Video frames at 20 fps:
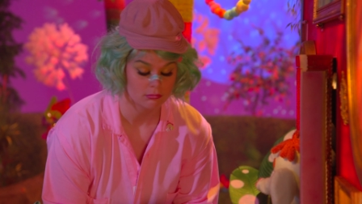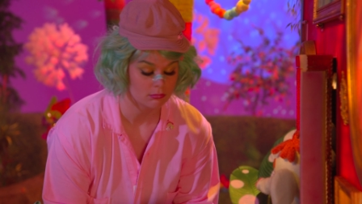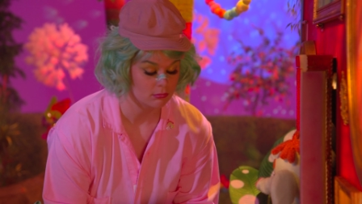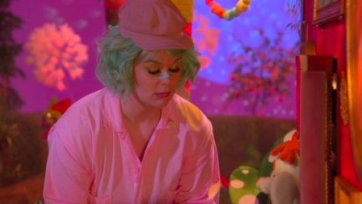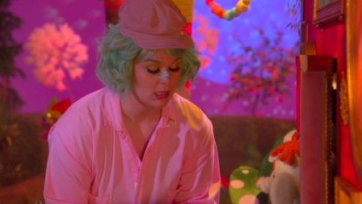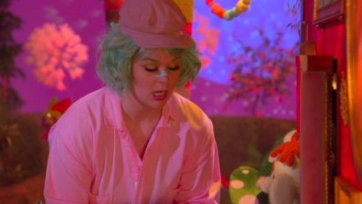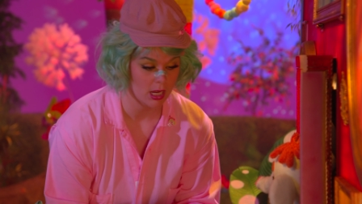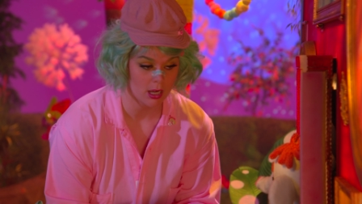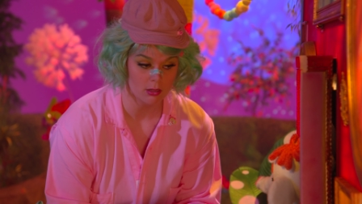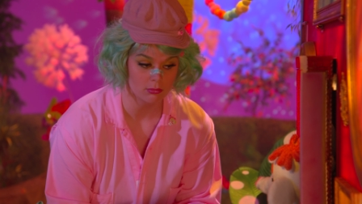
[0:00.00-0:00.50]

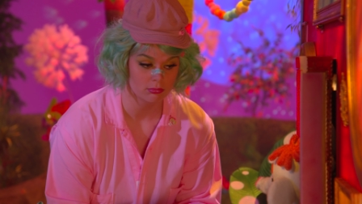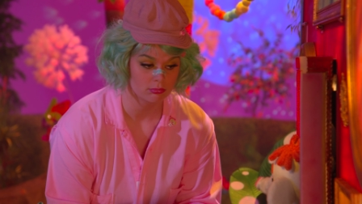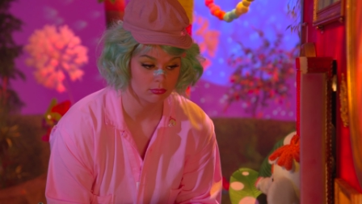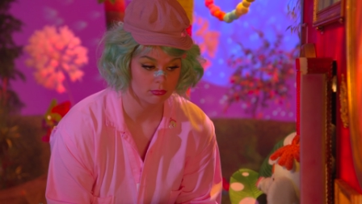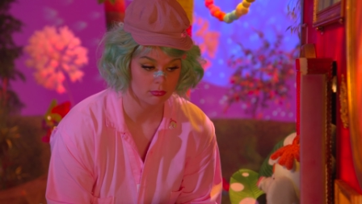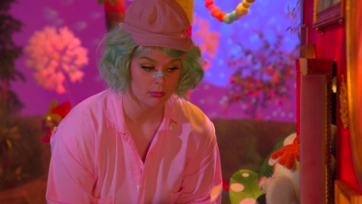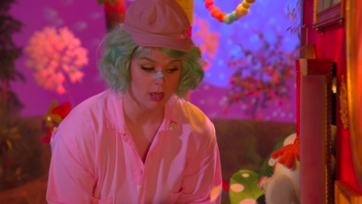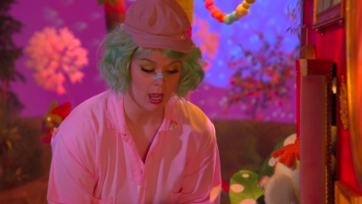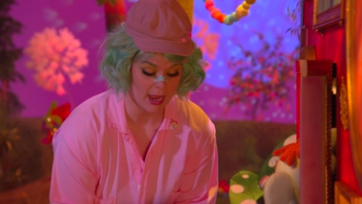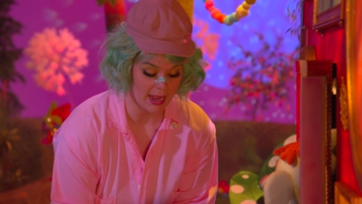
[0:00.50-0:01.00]
No,
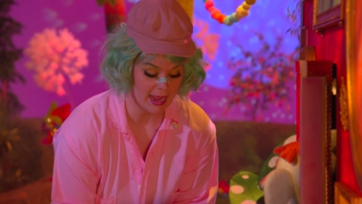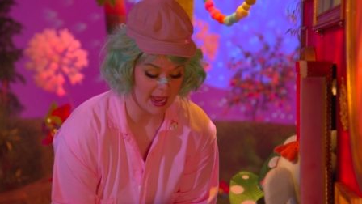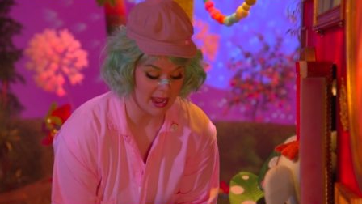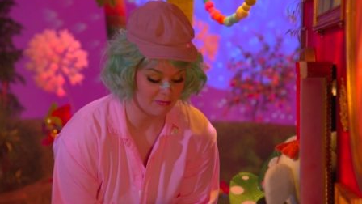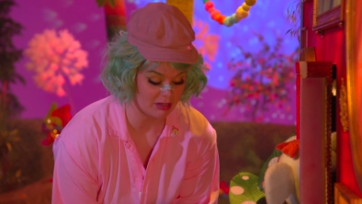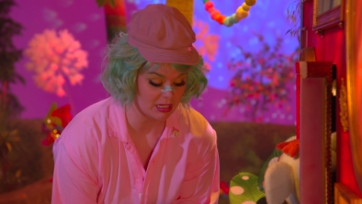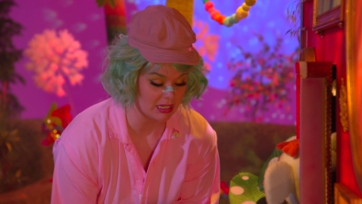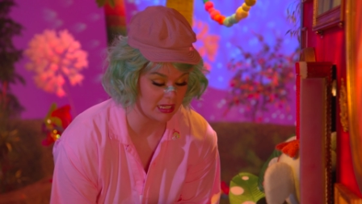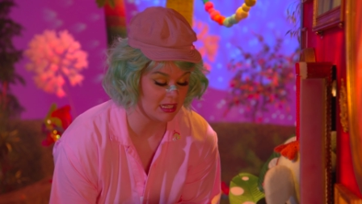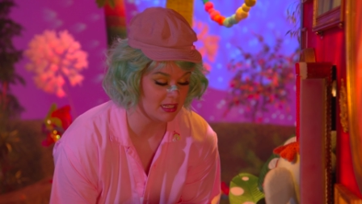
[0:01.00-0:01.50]
I
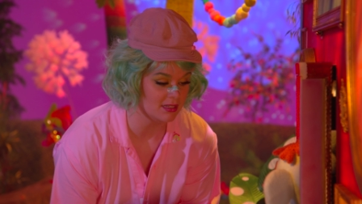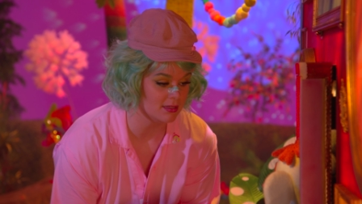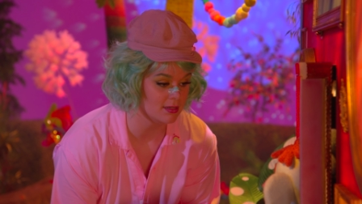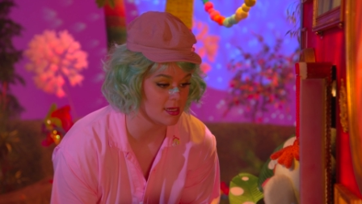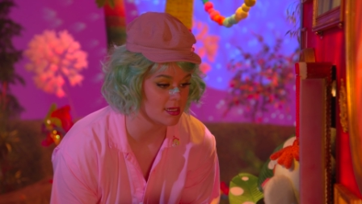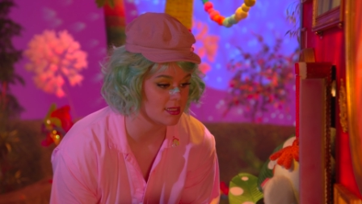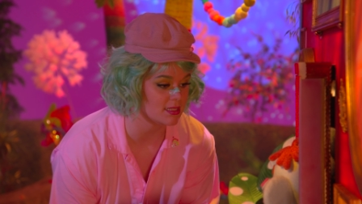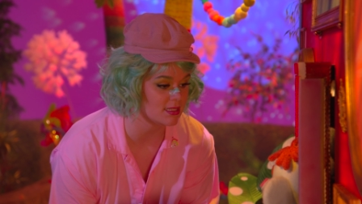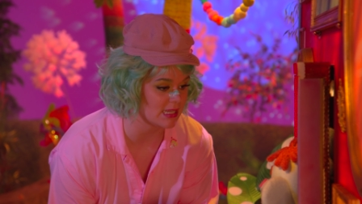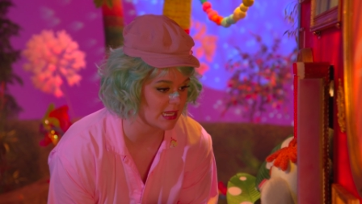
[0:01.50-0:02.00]
haven't eaten
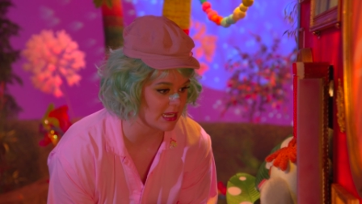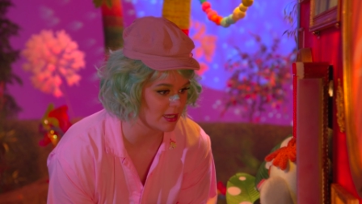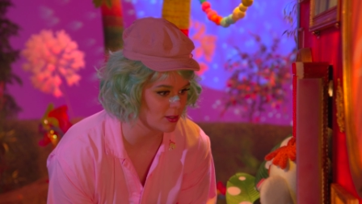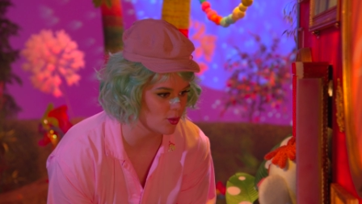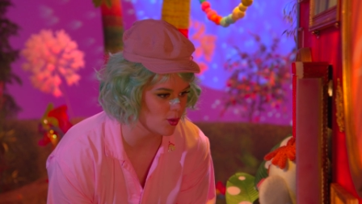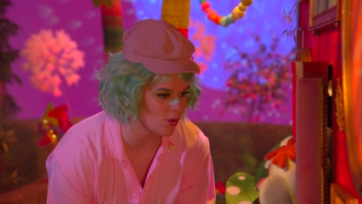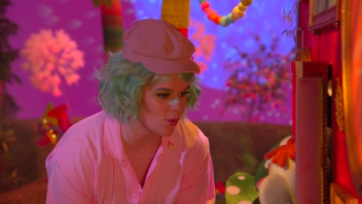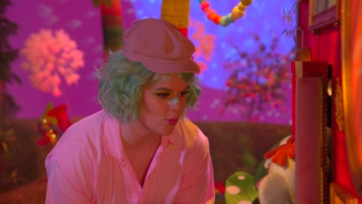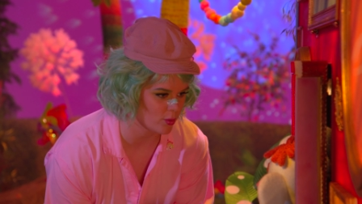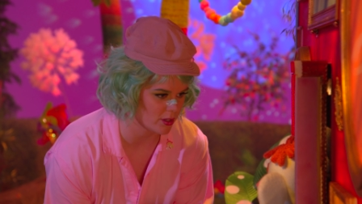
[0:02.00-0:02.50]
a
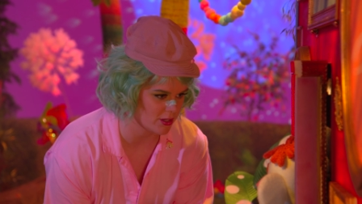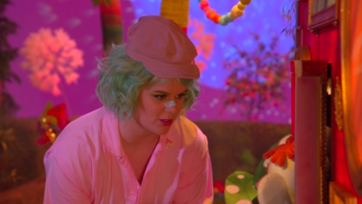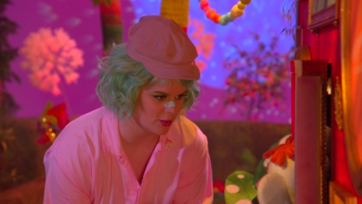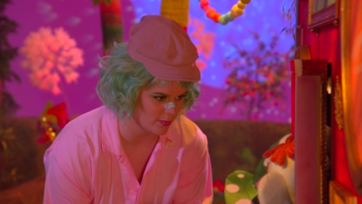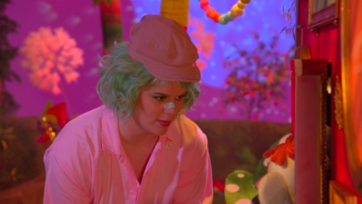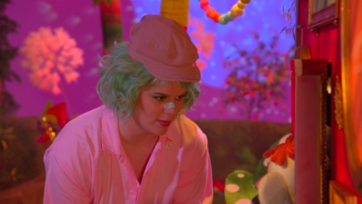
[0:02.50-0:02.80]
single Wonder